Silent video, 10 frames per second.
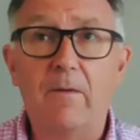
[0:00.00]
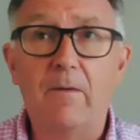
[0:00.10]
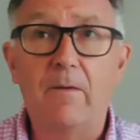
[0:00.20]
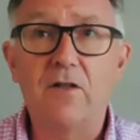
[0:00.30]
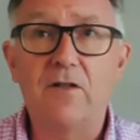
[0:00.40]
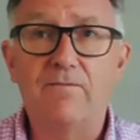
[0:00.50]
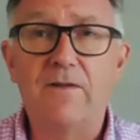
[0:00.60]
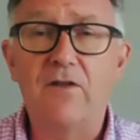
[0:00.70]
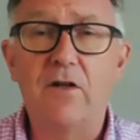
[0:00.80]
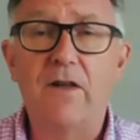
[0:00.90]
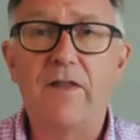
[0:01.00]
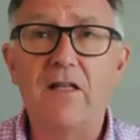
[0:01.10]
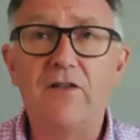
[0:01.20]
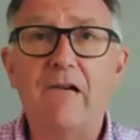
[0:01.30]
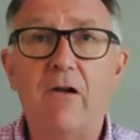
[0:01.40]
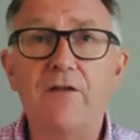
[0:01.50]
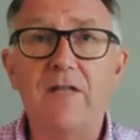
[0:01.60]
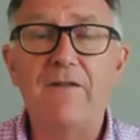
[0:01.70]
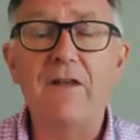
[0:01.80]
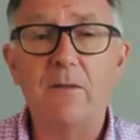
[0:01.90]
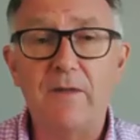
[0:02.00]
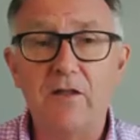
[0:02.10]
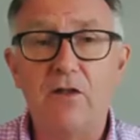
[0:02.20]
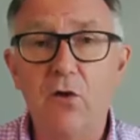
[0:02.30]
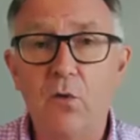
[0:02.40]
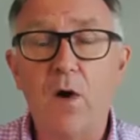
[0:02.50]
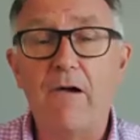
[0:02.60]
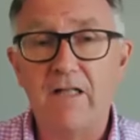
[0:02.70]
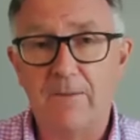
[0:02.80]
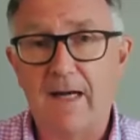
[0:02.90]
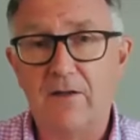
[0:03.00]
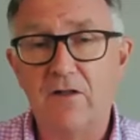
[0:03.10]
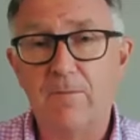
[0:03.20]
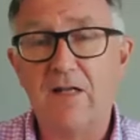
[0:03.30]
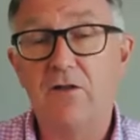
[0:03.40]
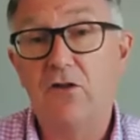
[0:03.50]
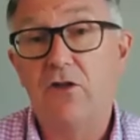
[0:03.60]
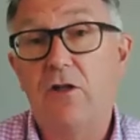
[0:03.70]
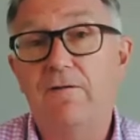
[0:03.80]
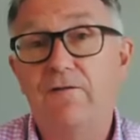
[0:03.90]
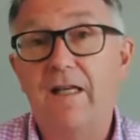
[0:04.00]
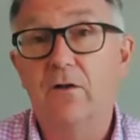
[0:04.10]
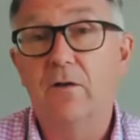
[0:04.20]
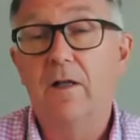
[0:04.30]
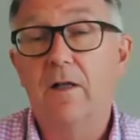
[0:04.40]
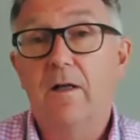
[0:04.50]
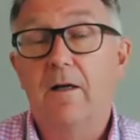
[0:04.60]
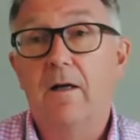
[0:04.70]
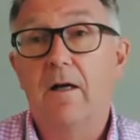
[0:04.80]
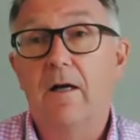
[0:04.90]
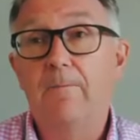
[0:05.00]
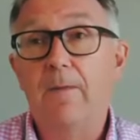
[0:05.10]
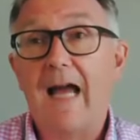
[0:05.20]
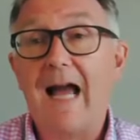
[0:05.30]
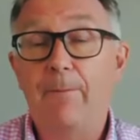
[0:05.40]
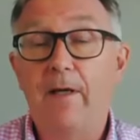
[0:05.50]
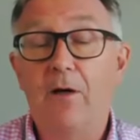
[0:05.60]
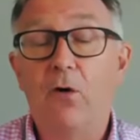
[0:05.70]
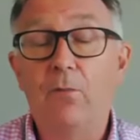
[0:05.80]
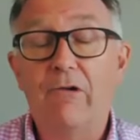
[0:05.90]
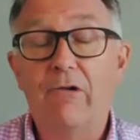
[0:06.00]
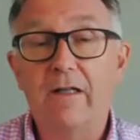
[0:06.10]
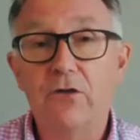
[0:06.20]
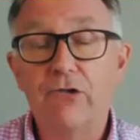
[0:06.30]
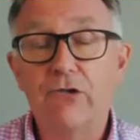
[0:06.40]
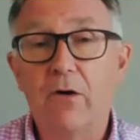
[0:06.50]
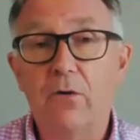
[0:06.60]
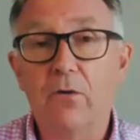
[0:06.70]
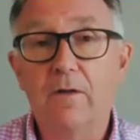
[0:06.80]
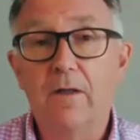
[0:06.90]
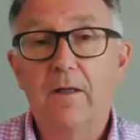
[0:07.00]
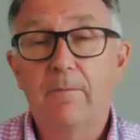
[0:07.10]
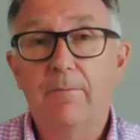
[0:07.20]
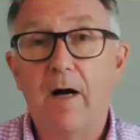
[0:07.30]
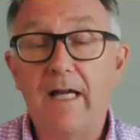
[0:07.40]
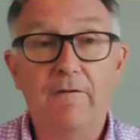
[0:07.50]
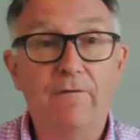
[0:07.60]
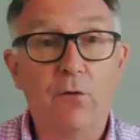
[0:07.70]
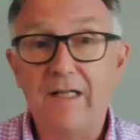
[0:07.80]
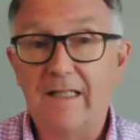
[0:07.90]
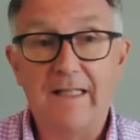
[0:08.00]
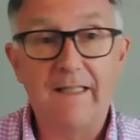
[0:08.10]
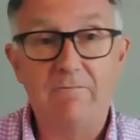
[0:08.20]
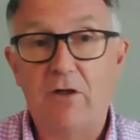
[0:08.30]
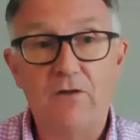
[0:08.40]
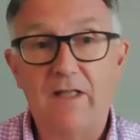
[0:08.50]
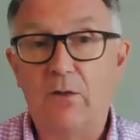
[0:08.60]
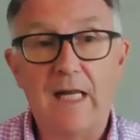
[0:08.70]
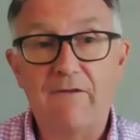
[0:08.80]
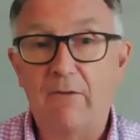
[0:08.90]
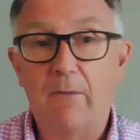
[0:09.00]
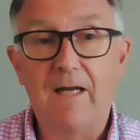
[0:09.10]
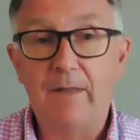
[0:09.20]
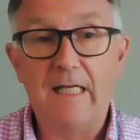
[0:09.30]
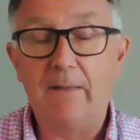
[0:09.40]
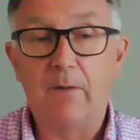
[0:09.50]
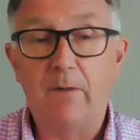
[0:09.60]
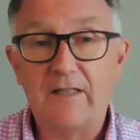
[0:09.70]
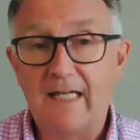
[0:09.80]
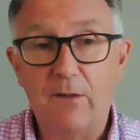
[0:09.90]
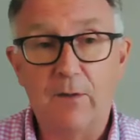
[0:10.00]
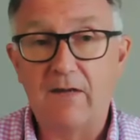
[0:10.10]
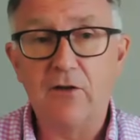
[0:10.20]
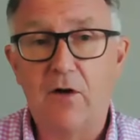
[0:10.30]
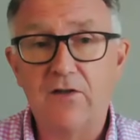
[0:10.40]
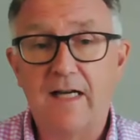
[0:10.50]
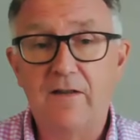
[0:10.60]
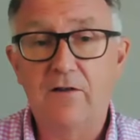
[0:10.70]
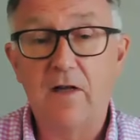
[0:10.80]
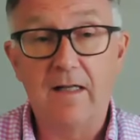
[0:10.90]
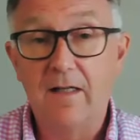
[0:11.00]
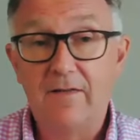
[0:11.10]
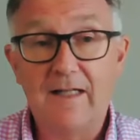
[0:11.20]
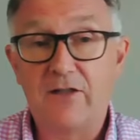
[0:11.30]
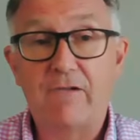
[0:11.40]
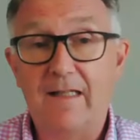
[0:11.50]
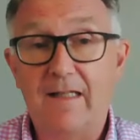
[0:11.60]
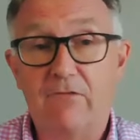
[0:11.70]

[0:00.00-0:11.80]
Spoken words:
I think, just to finish off, I think in general, I'd say if there's something that you're worried about as a patient and you feel happier or more in control by avoiding using whatever it might be, by taking whatever toxins out of your diet, that's great.